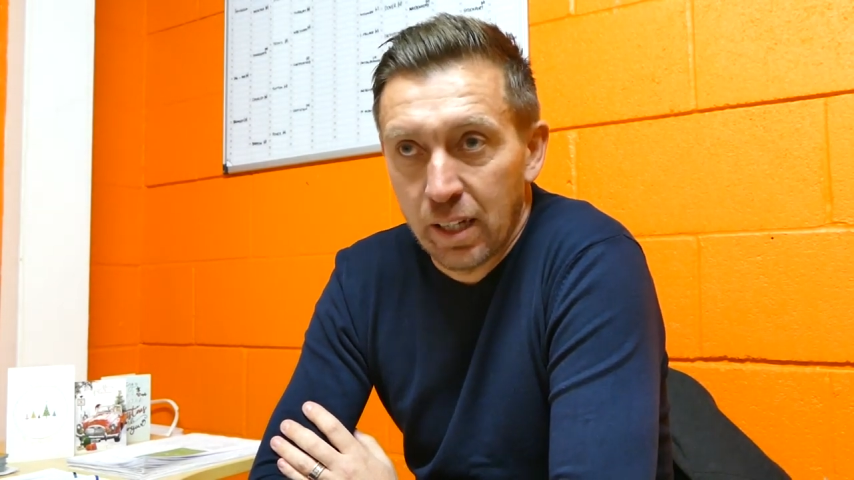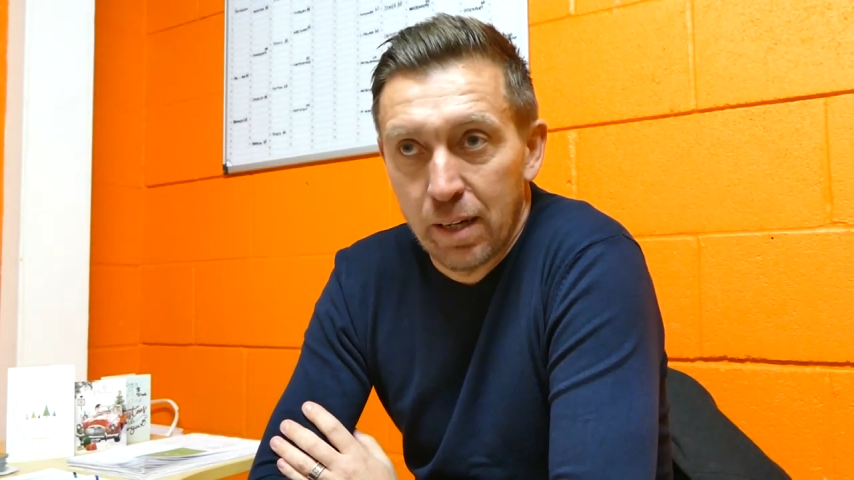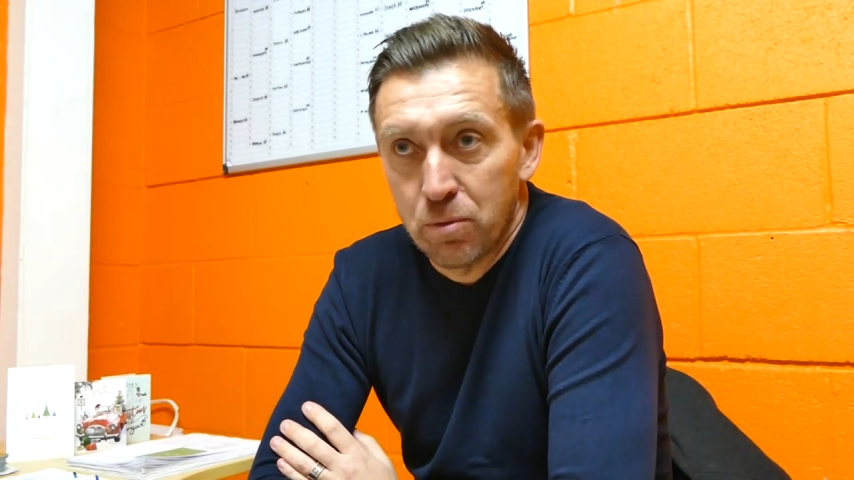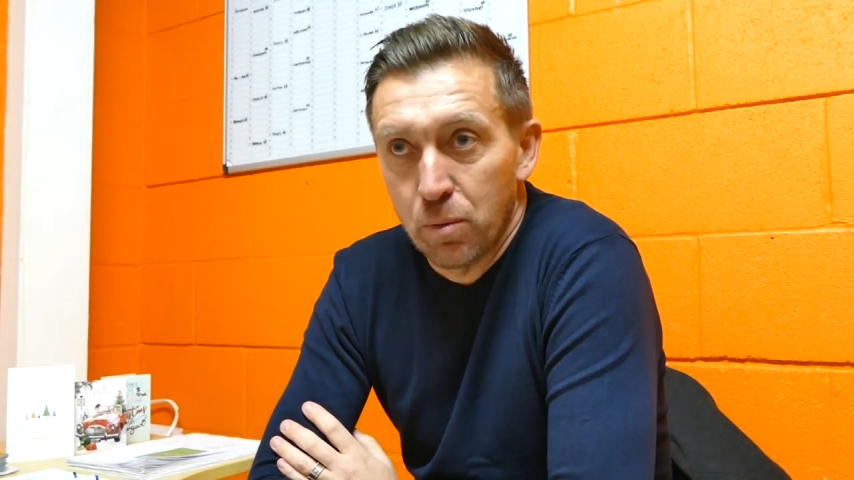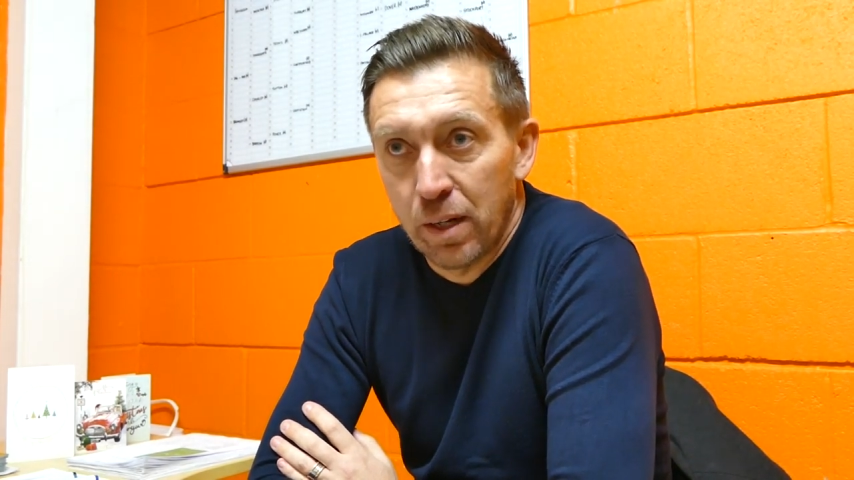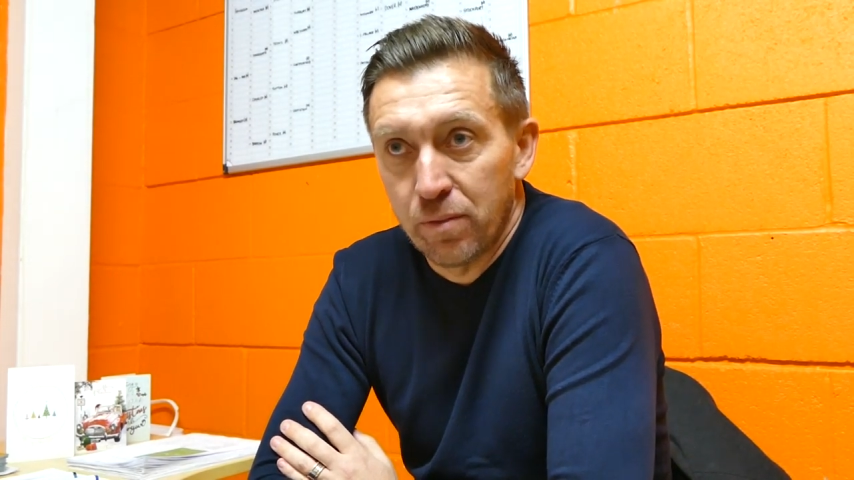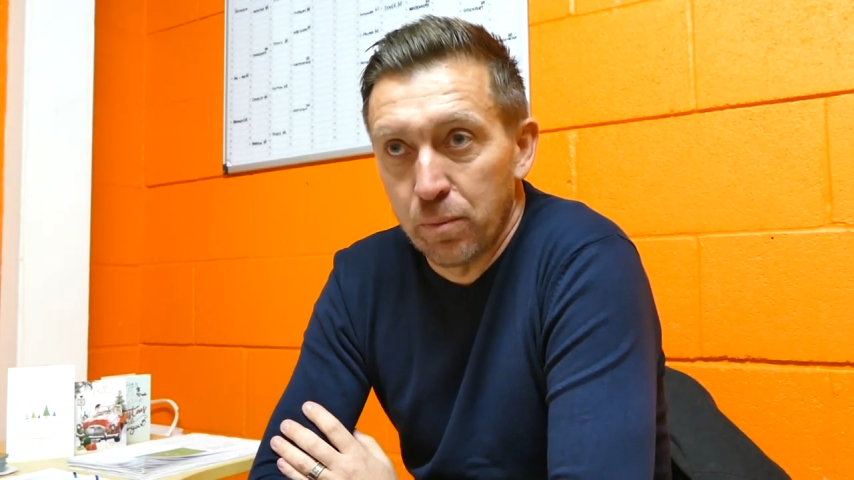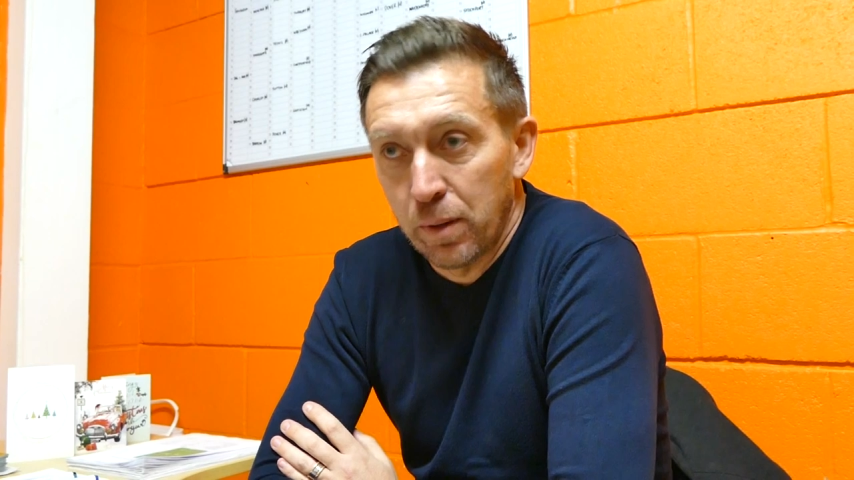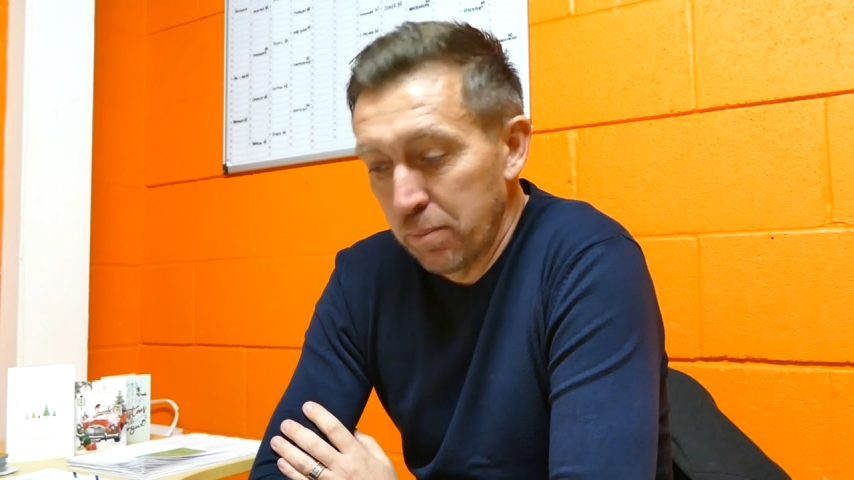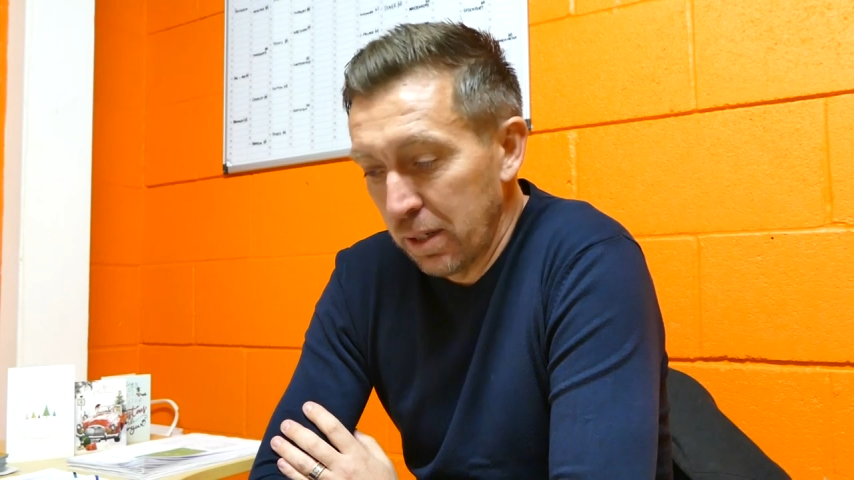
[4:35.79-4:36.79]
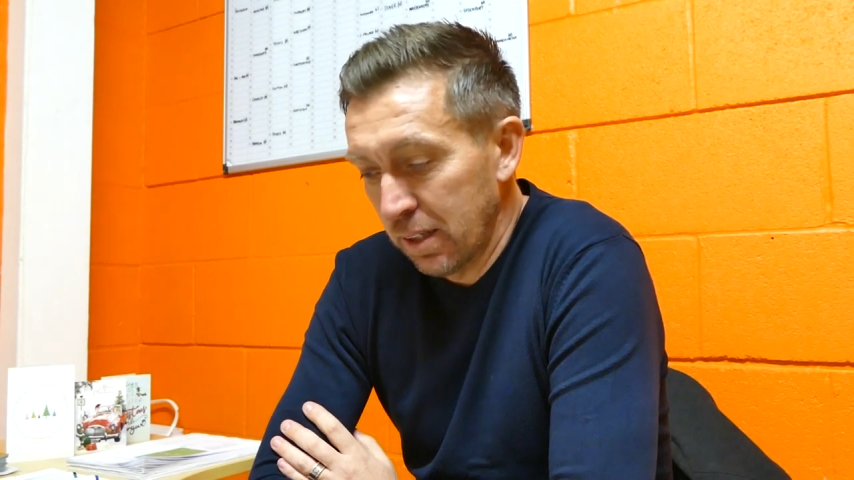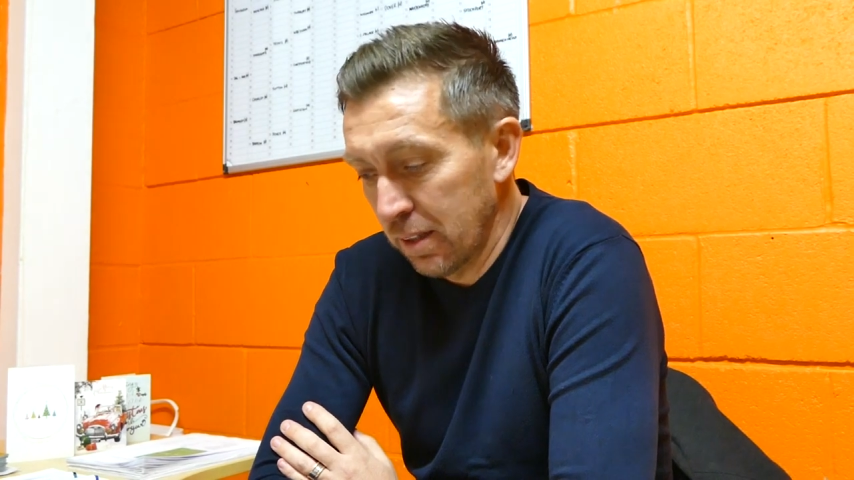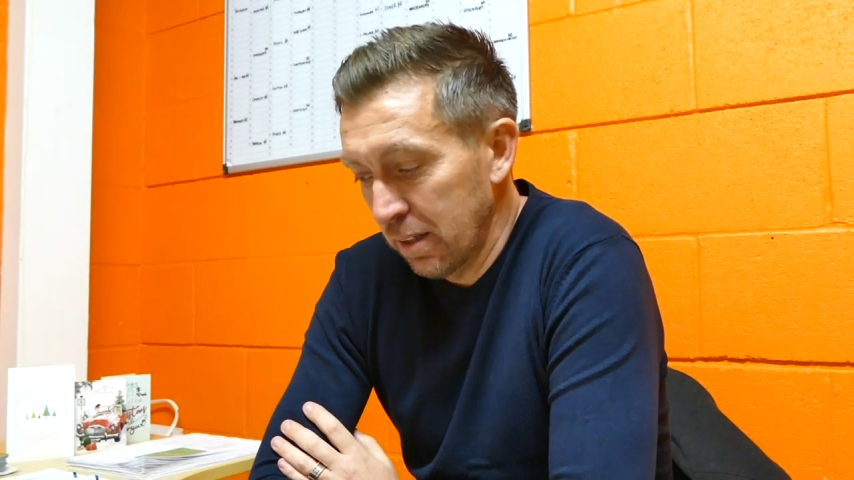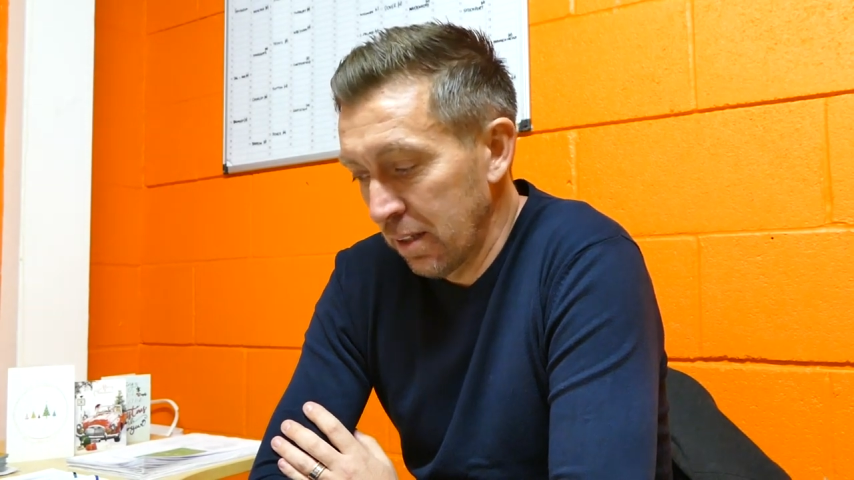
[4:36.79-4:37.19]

games away from Wembley,